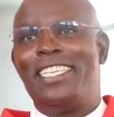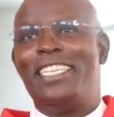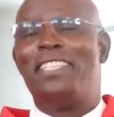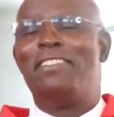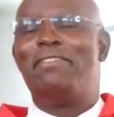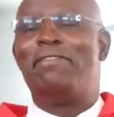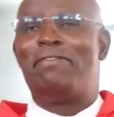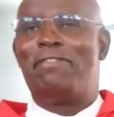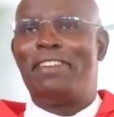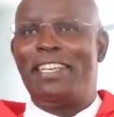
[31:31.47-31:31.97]

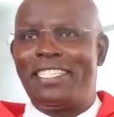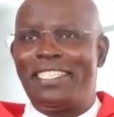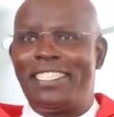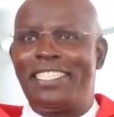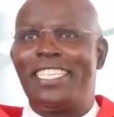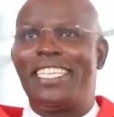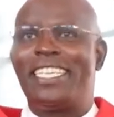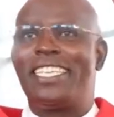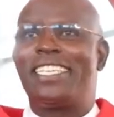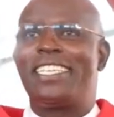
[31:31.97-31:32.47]

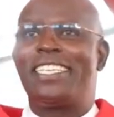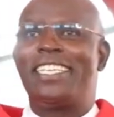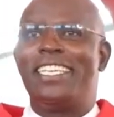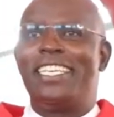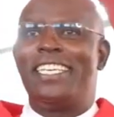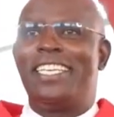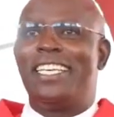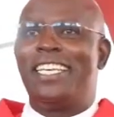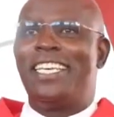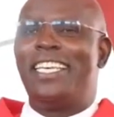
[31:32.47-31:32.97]
Investing
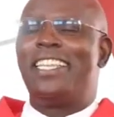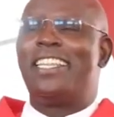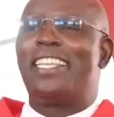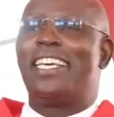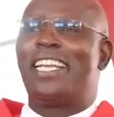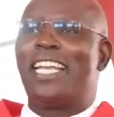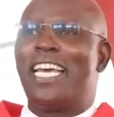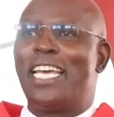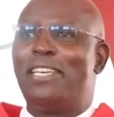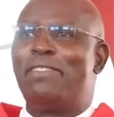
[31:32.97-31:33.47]
in
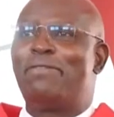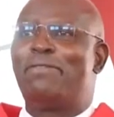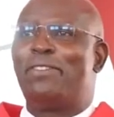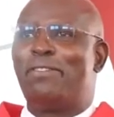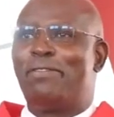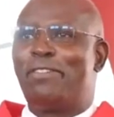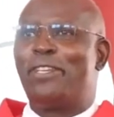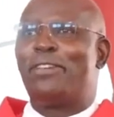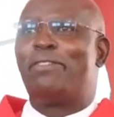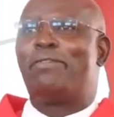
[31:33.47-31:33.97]
the life
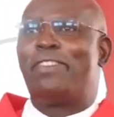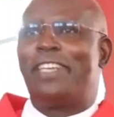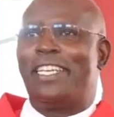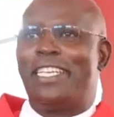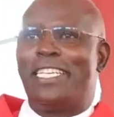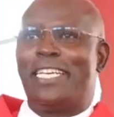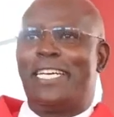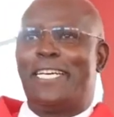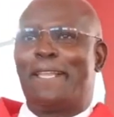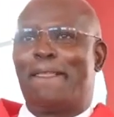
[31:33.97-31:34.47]
of the
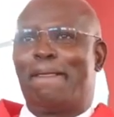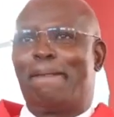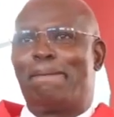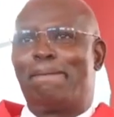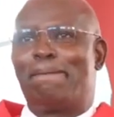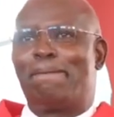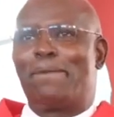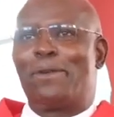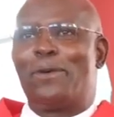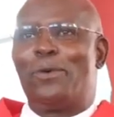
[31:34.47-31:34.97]
offender.
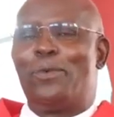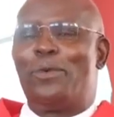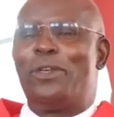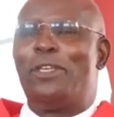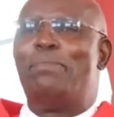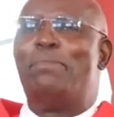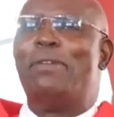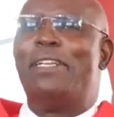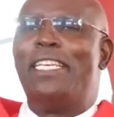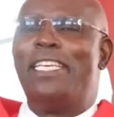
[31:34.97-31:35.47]

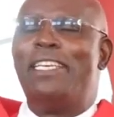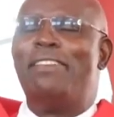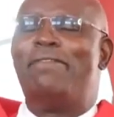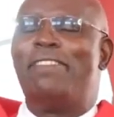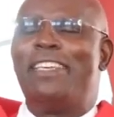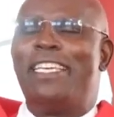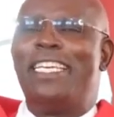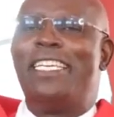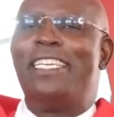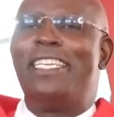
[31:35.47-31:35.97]
We
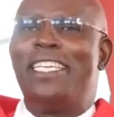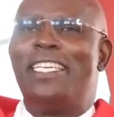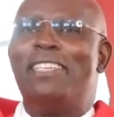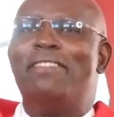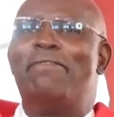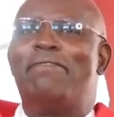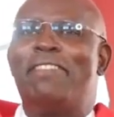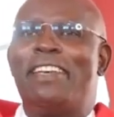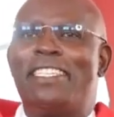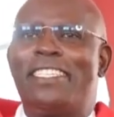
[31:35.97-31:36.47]
believe in
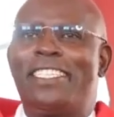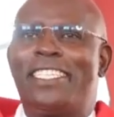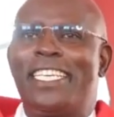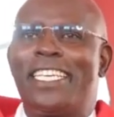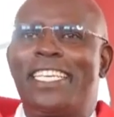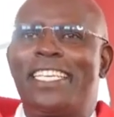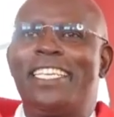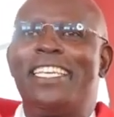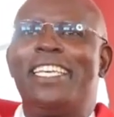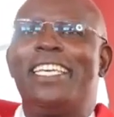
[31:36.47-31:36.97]

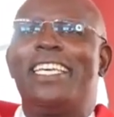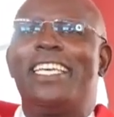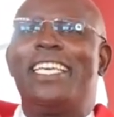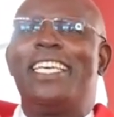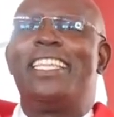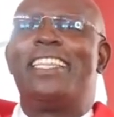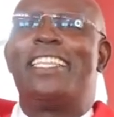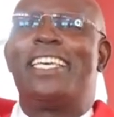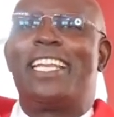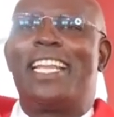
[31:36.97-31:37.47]
investing
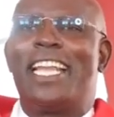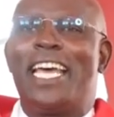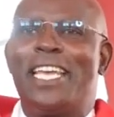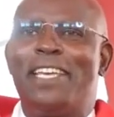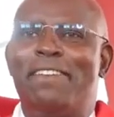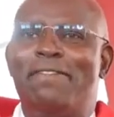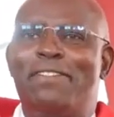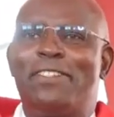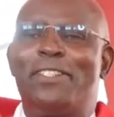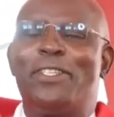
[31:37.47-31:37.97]
in the
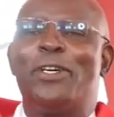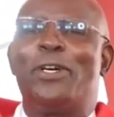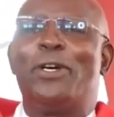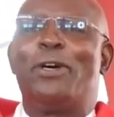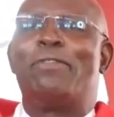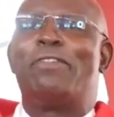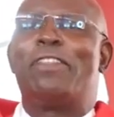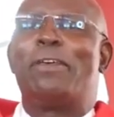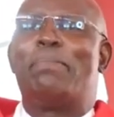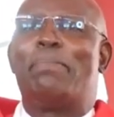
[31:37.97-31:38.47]
lives
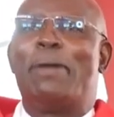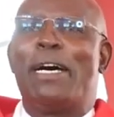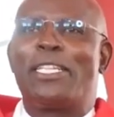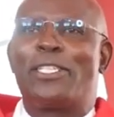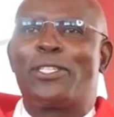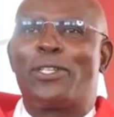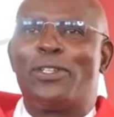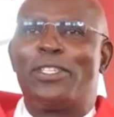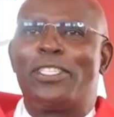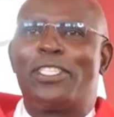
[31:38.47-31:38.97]
of the
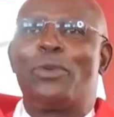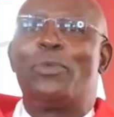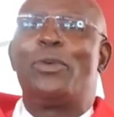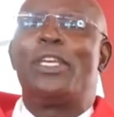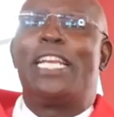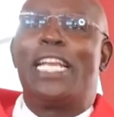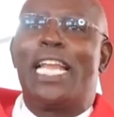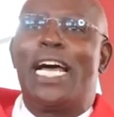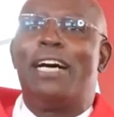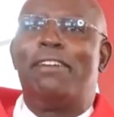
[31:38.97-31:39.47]
persons
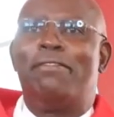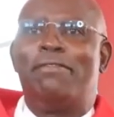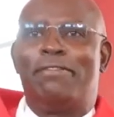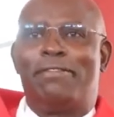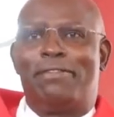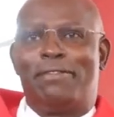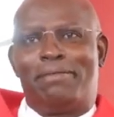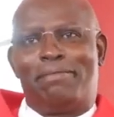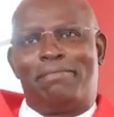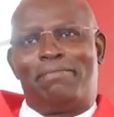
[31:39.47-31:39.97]
we
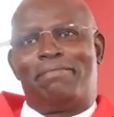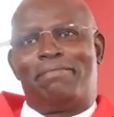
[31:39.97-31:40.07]
love.